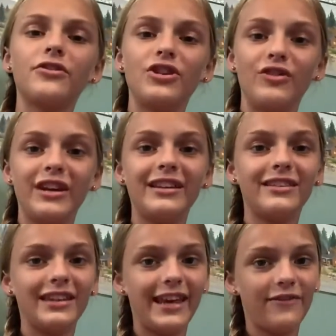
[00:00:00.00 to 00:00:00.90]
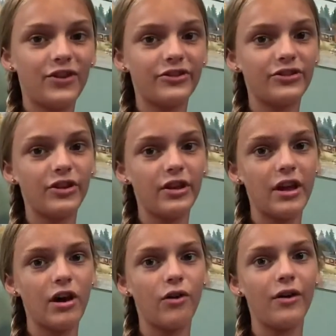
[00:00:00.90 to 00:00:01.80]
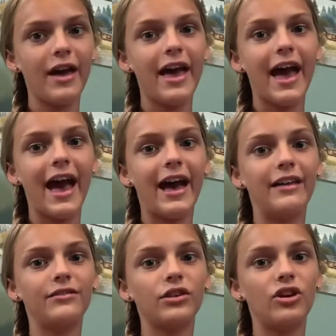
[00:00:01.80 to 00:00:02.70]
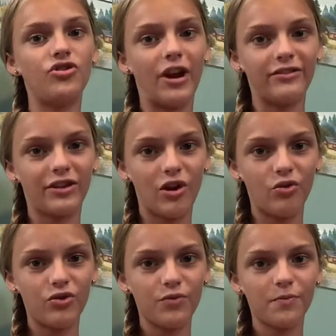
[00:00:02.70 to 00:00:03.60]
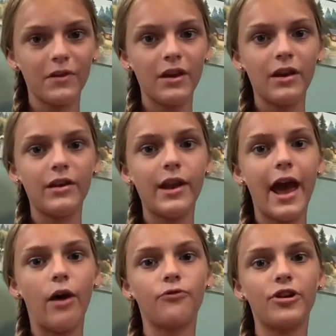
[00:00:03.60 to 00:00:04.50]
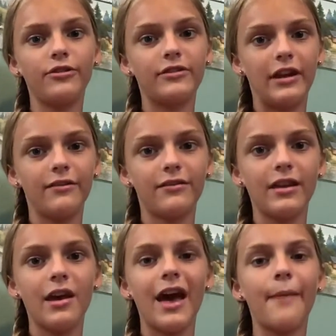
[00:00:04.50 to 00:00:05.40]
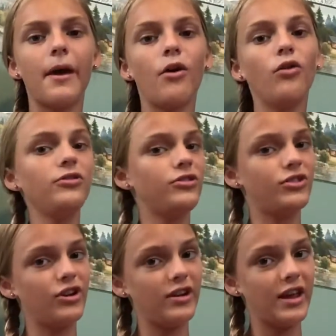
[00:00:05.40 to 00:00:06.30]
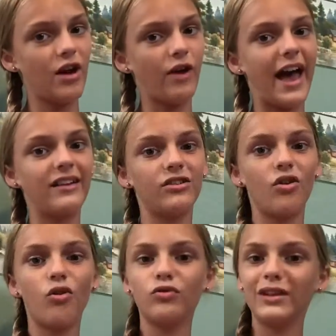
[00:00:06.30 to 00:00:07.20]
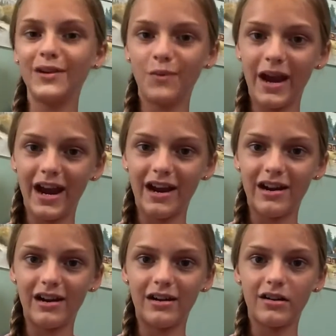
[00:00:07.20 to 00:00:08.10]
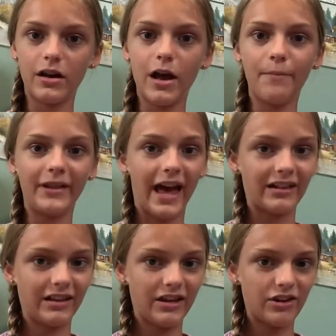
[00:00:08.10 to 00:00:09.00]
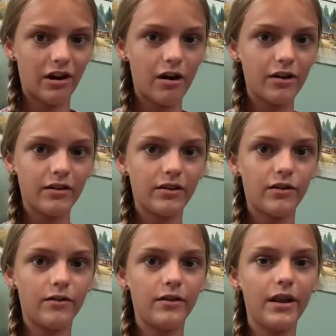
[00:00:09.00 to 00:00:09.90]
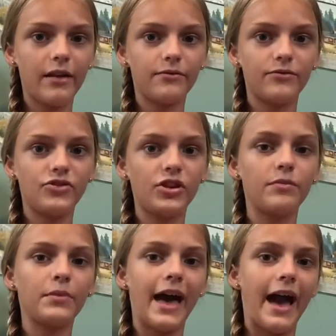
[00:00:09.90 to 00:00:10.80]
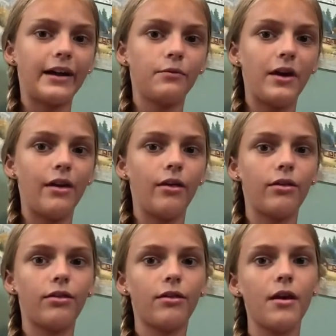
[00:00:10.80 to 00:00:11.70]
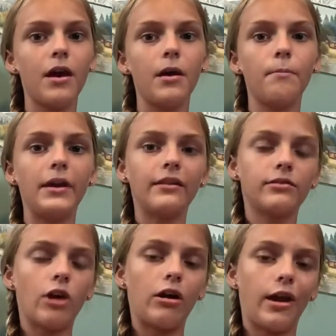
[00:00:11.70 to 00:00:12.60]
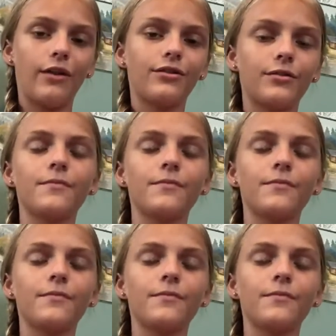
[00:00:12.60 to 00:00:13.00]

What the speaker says: you need to see if your studio has a dress code. Now, for instance, at my old studio, I could only wear a black leotard, not just black with pink stockings.